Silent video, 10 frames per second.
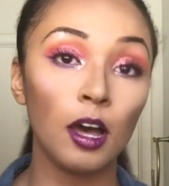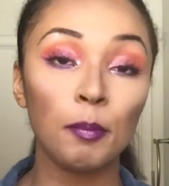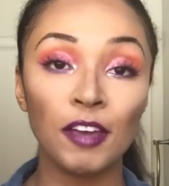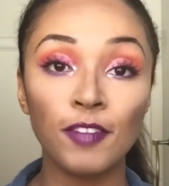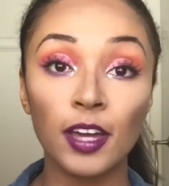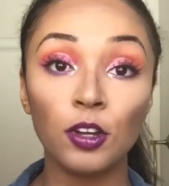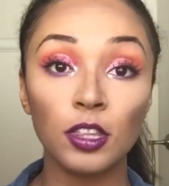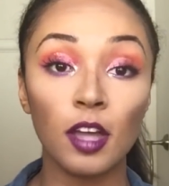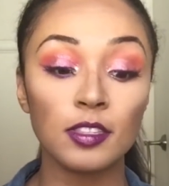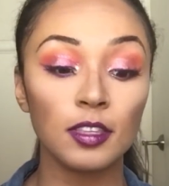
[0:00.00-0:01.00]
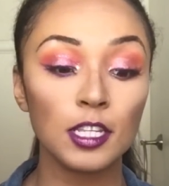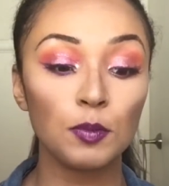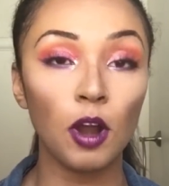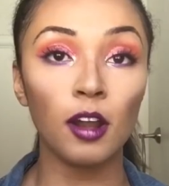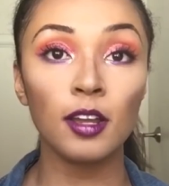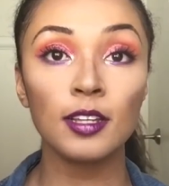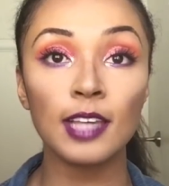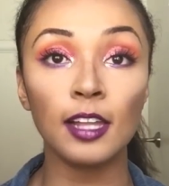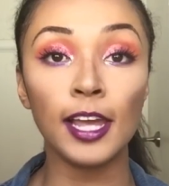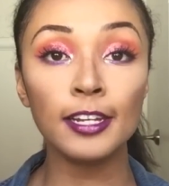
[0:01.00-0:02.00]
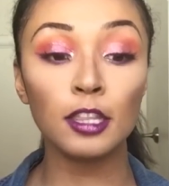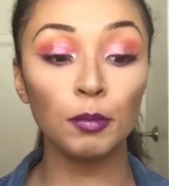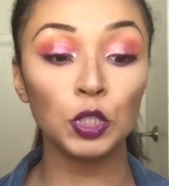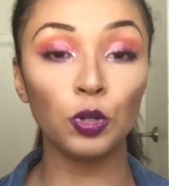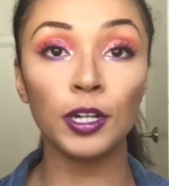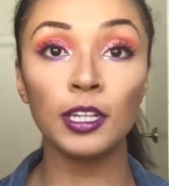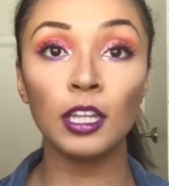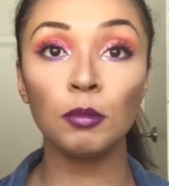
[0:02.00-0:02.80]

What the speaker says: My final thoughts on these products. I liked the majority of them.